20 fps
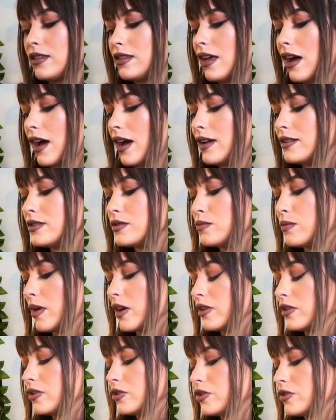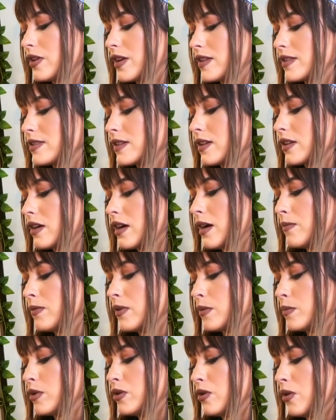That is where your strength is going to come
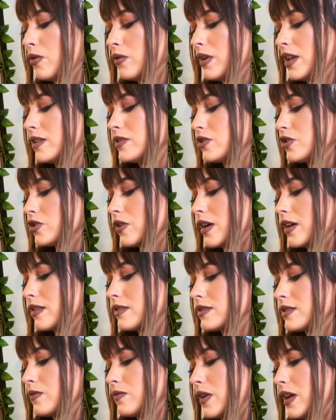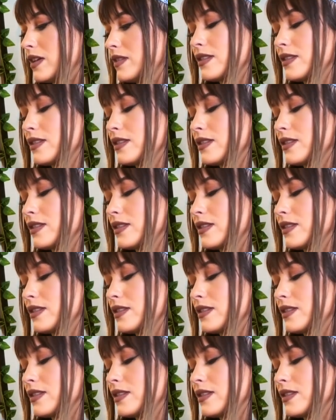from. You don't need strength to face